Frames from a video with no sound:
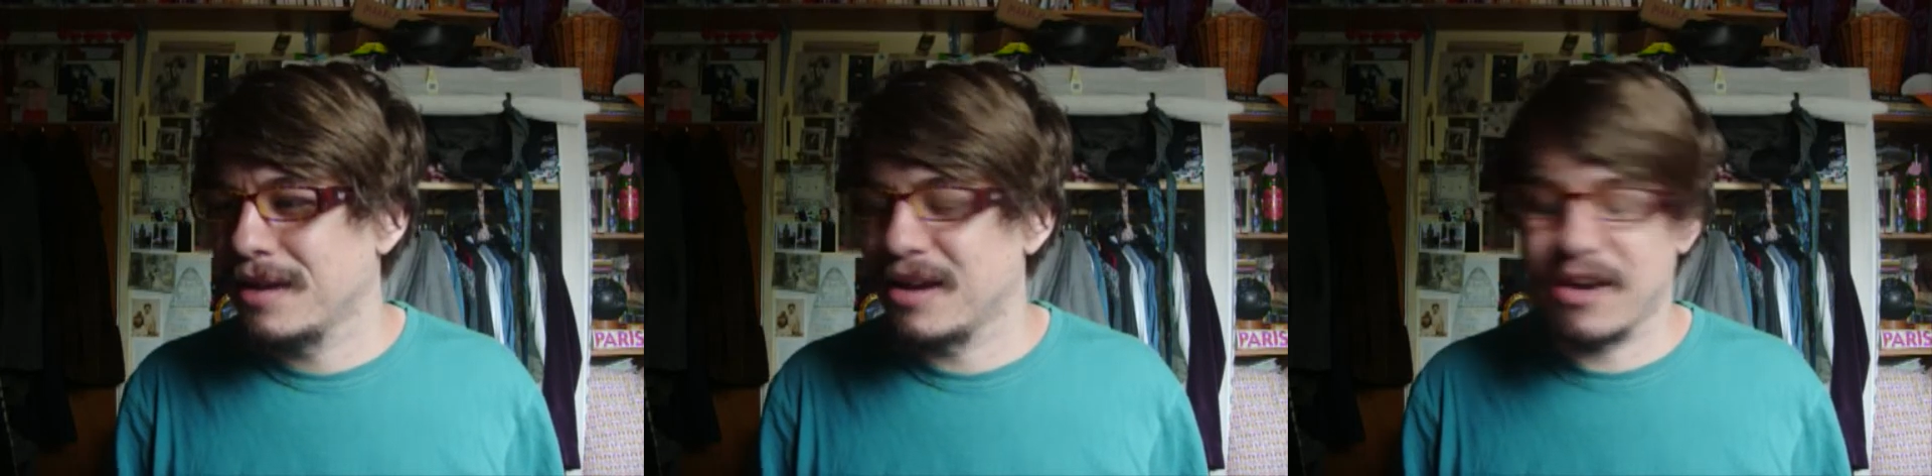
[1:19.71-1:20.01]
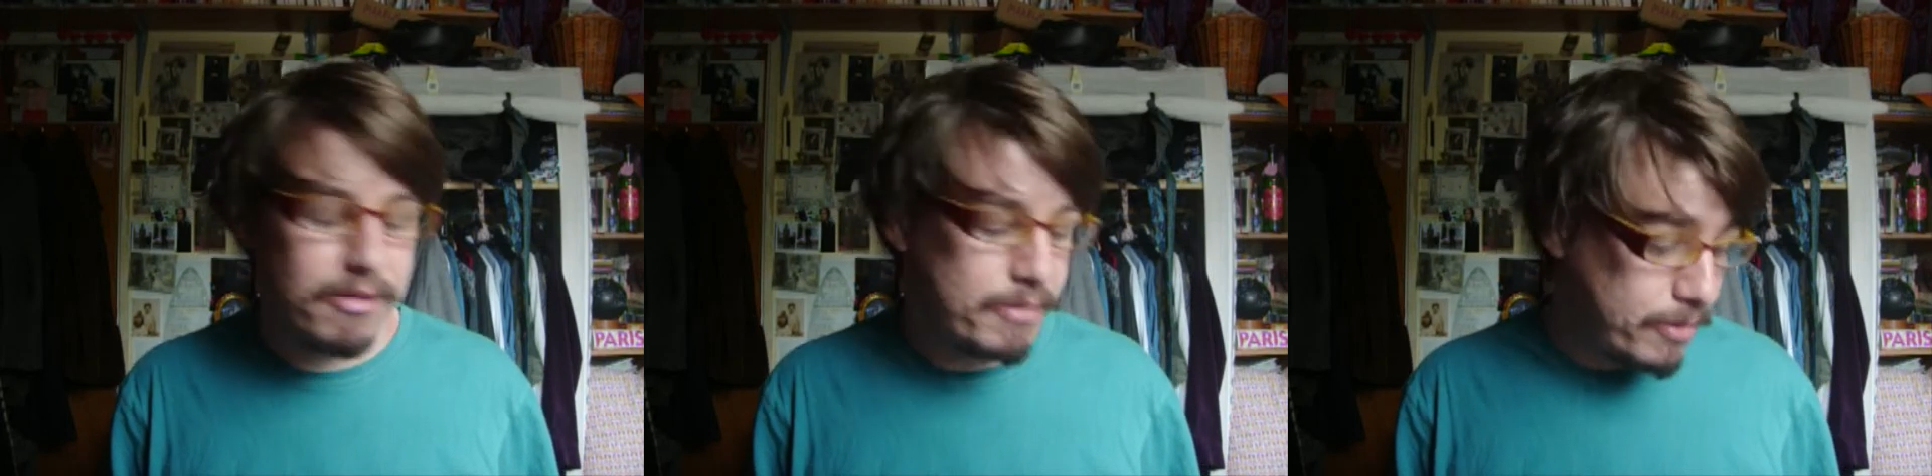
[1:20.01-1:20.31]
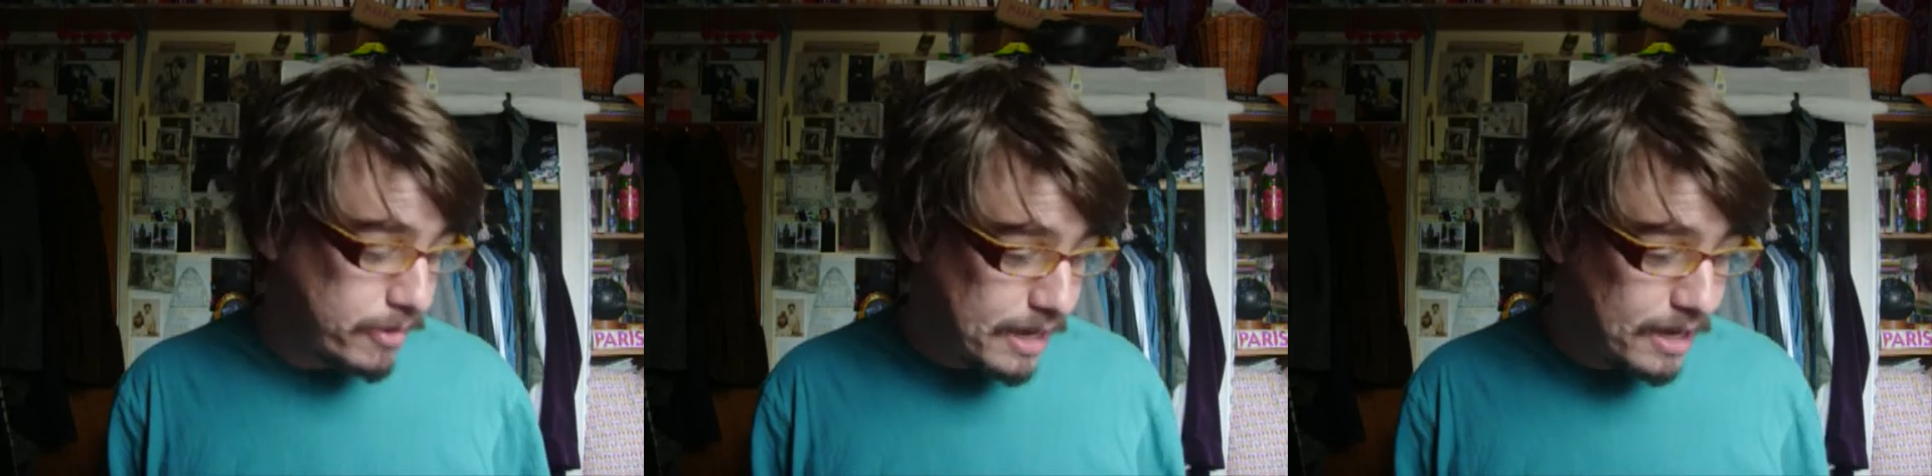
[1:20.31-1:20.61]
I can't
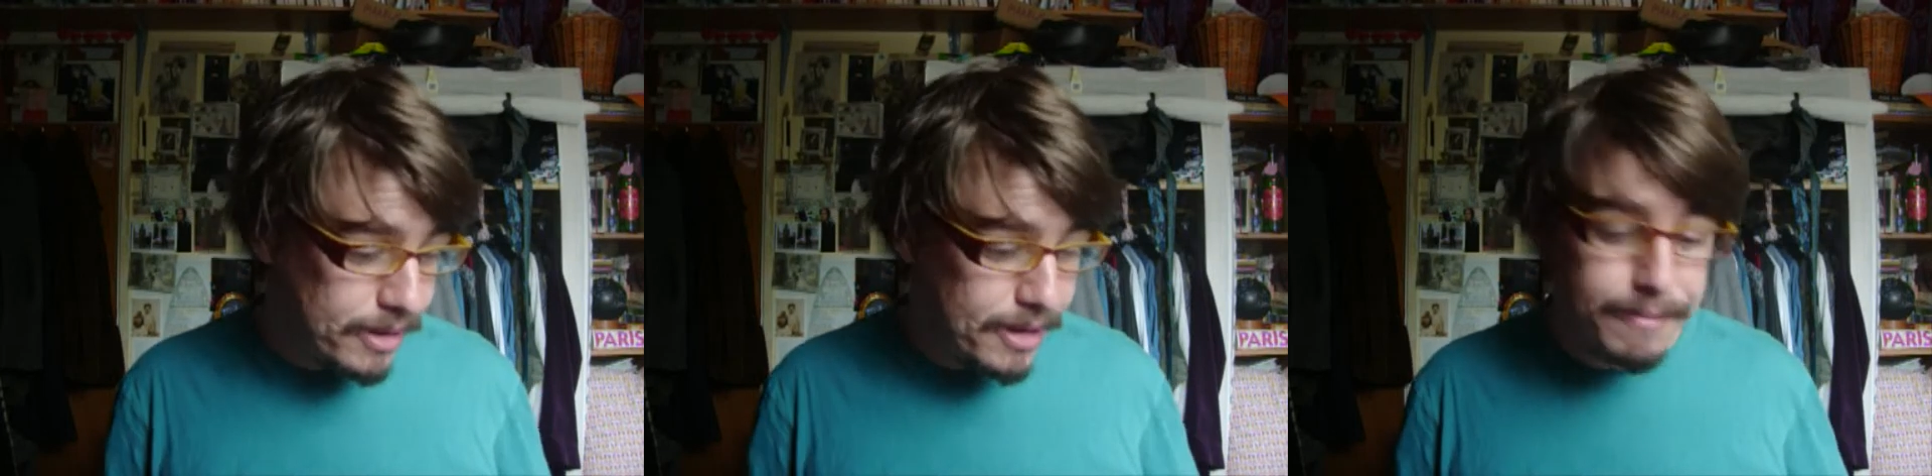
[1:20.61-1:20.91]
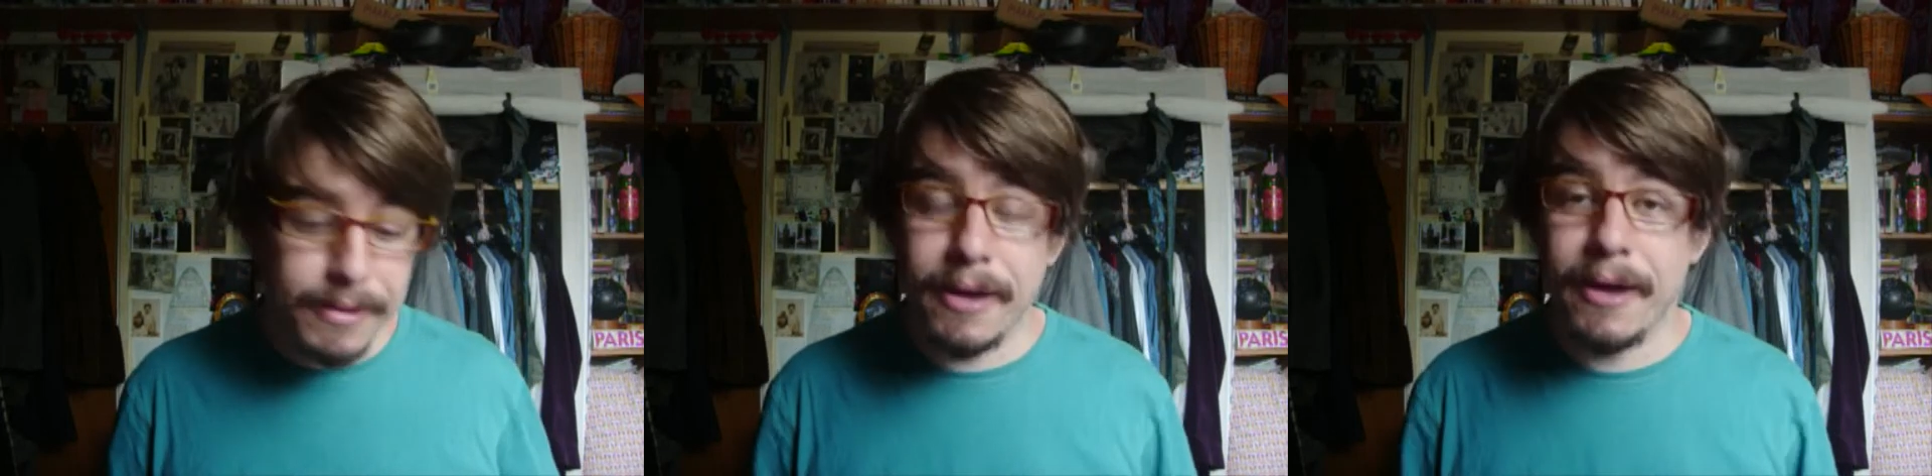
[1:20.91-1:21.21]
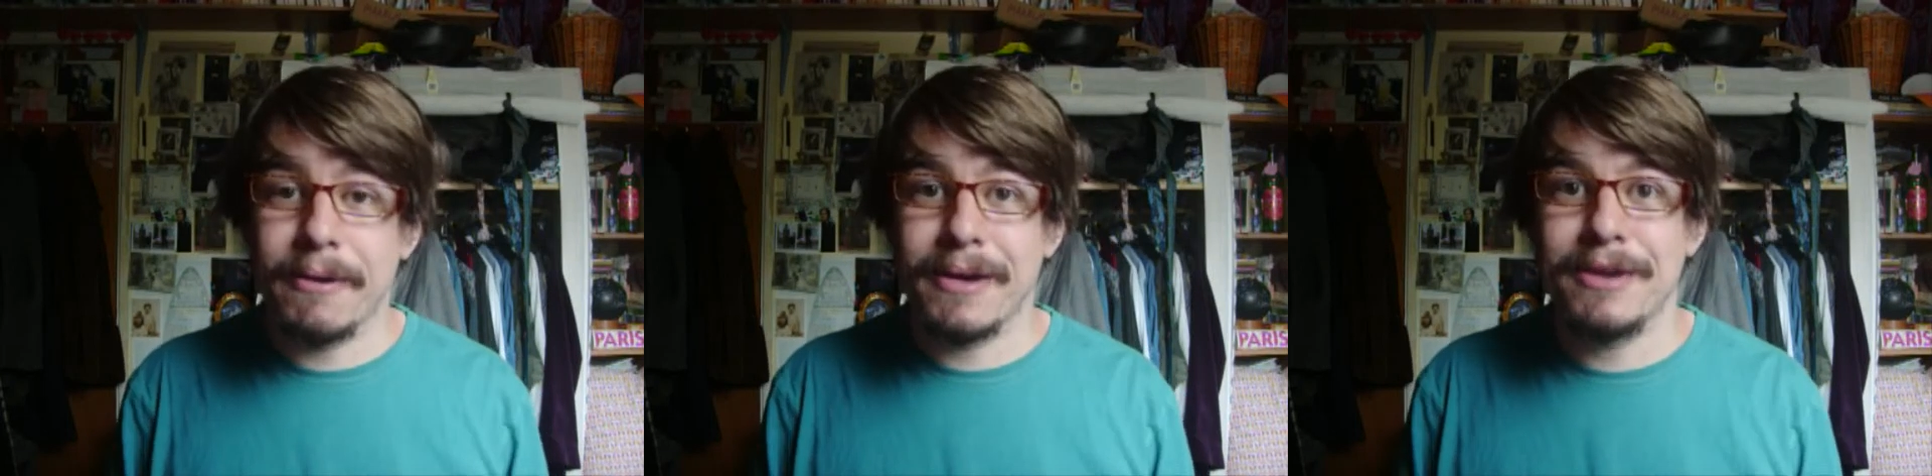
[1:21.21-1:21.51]
remember. Anyway,
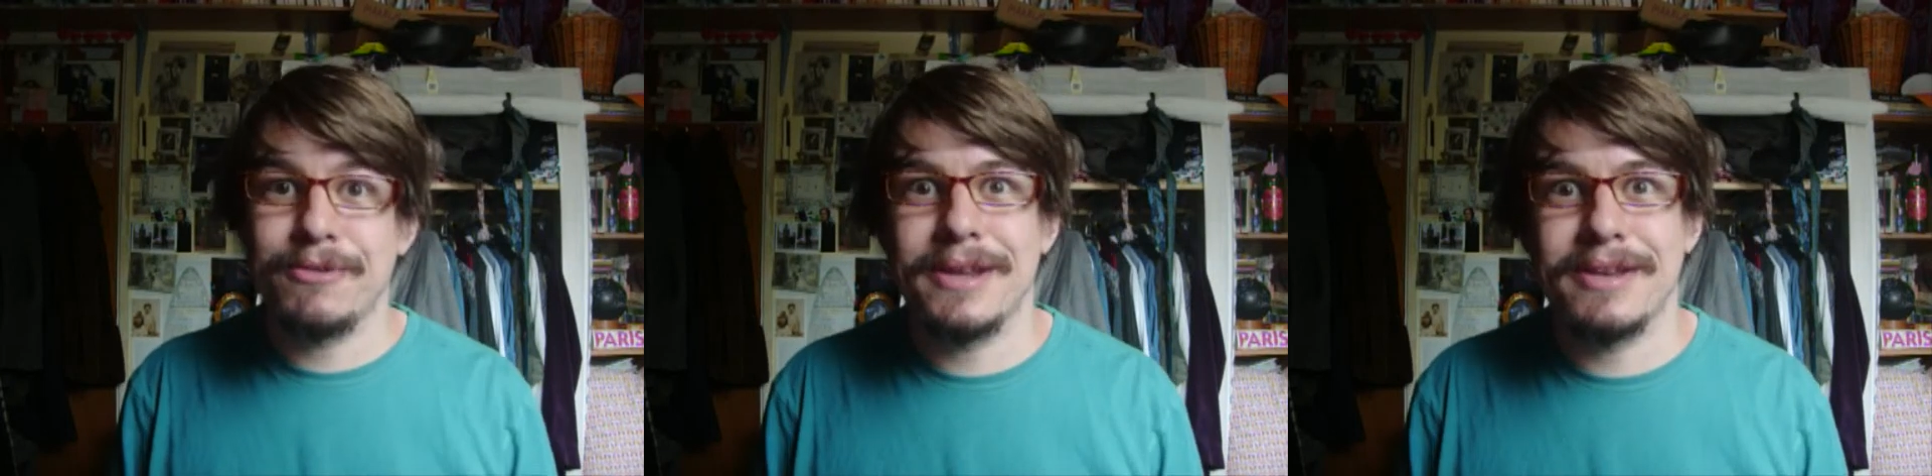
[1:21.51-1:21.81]
I had a really